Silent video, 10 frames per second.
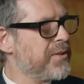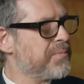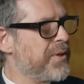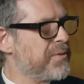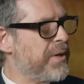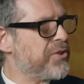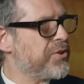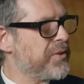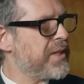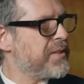has, has
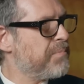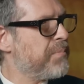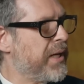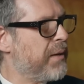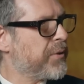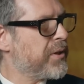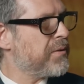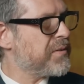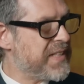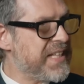mentioned this in P M
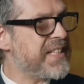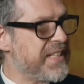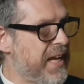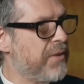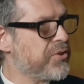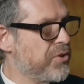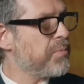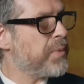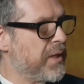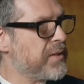Qs. This is how
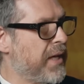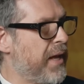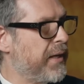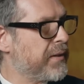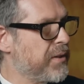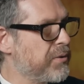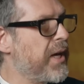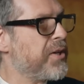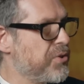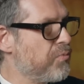stupid it's getting. So mm-hmm.
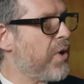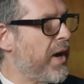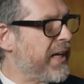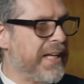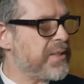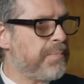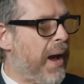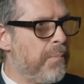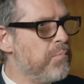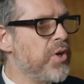yes, you're right. It's
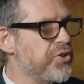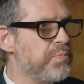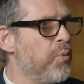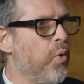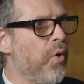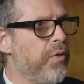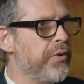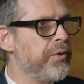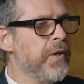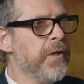about much more
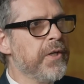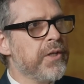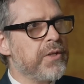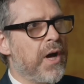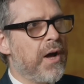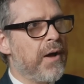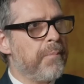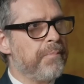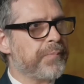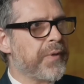than
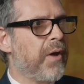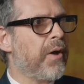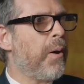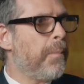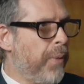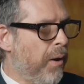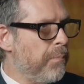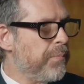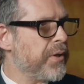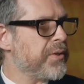um, a
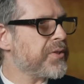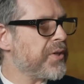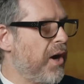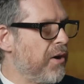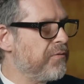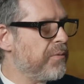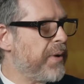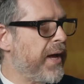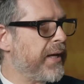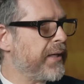pompous,
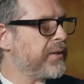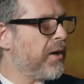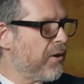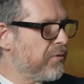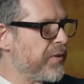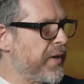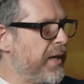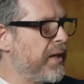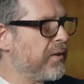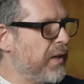overpaid, over the hill